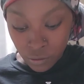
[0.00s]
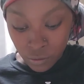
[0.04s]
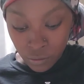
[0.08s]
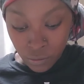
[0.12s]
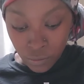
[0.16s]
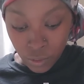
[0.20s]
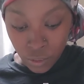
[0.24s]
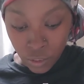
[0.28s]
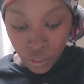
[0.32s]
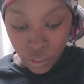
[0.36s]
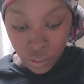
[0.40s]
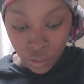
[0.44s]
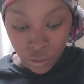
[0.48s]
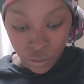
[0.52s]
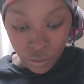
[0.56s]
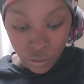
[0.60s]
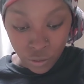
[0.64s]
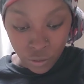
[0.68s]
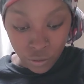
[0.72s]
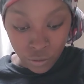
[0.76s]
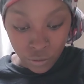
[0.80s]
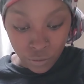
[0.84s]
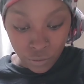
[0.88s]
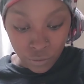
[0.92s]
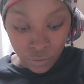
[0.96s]
Let me show
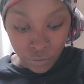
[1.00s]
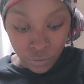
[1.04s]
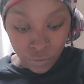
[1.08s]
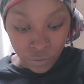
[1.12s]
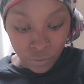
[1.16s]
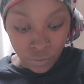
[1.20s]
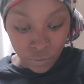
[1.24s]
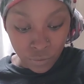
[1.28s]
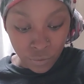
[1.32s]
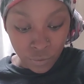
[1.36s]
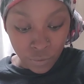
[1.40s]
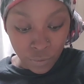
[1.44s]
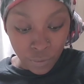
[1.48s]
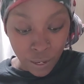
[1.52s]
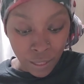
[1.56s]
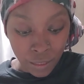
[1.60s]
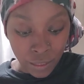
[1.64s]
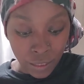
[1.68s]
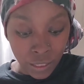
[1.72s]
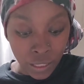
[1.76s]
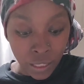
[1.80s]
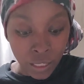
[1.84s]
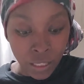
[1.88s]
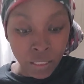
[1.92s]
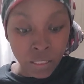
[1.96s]
you. You
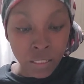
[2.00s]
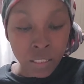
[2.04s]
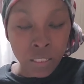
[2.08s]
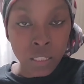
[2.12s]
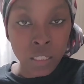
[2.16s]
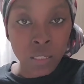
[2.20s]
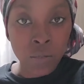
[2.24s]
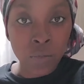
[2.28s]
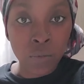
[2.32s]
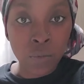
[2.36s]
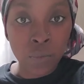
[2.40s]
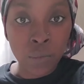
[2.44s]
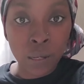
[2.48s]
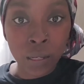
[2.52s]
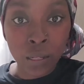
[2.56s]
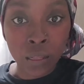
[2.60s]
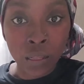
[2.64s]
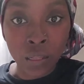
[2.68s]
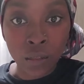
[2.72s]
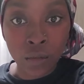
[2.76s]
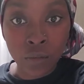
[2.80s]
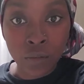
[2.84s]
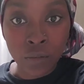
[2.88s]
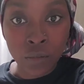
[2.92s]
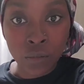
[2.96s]
probably can't see with my
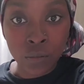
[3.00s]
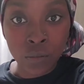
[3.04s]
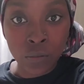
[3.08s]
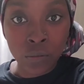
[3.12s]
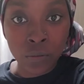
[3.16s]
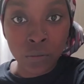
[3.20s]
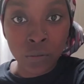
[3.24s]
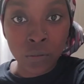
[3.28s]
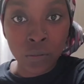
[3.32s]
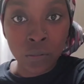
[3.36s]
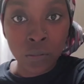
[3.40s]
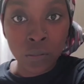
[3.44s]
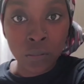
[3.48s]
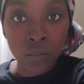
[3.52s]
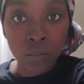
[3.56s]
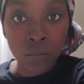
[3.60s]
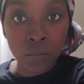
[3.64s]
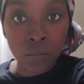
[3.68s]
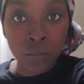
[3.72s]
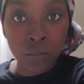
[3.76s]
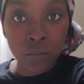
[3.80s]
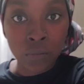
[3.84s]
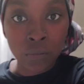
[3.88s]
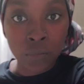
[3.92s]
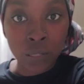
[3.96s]
gloves on.
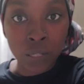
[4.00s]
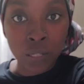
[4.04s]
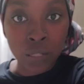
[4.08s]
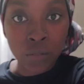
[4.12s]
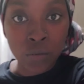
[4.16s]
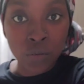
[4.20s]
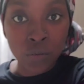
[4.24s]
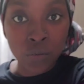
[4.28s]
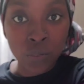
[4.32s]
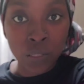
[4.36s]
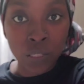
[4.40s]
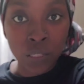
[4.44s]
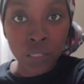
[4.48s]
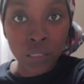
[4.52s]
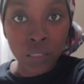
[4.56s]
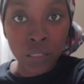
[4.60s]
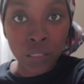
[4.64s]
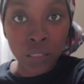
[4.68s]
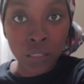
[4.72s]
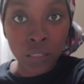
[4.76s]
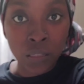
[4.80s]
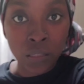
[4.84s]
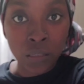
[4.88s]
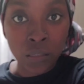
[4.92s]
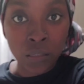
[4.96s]
But
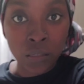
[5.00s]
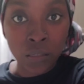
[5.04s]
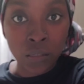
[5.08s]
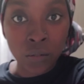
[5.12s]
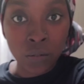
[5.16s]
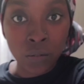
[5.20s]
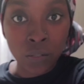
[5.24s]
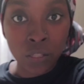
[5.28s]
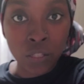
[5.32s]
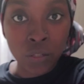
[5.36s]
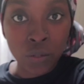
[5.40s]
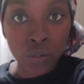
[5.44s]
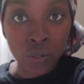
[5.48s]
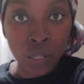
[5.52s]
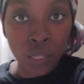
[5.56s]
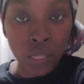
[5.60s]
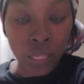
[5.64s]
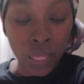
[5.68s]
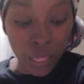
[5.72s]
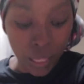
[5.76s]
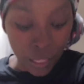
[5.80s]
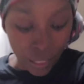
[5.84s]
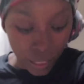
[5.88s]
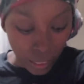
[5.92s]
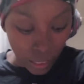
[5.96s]
it's
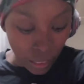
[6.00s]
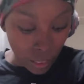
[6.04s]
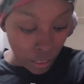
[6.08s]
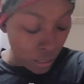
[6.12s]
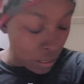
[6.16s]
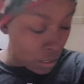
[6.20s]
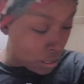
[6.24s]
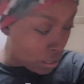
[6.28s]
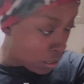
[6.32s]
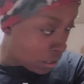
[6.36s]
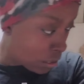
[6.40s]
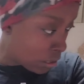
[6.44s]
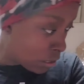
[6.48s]
organic,